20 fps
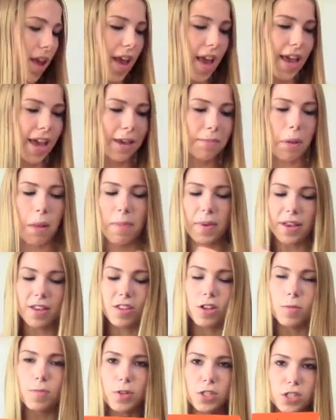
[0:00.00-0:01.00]
and my
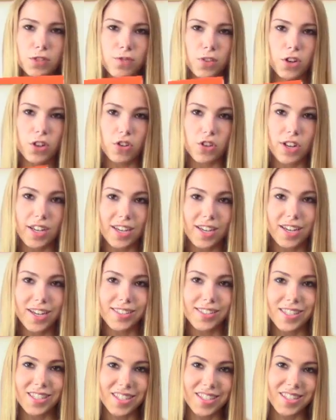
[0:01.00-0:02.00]
biggest notebook is for Greek
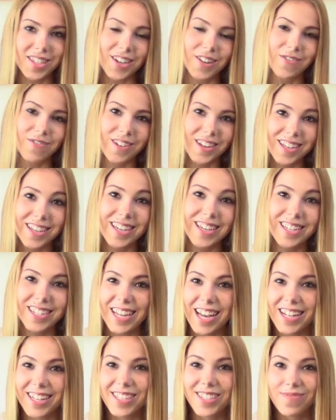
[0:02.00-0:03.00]
because this is like really
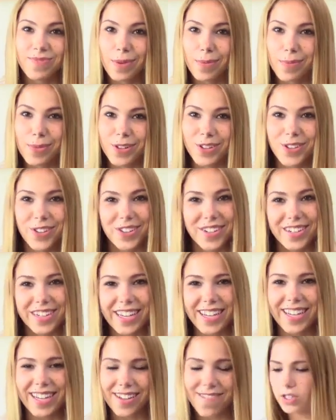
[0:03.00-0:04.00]
intense biblical
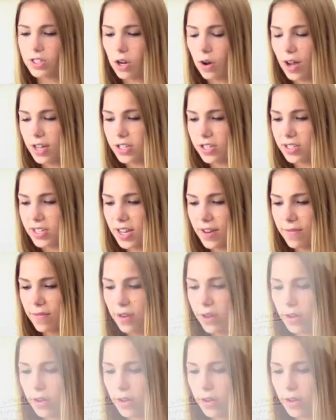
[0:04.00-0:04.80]
Greek. So I just have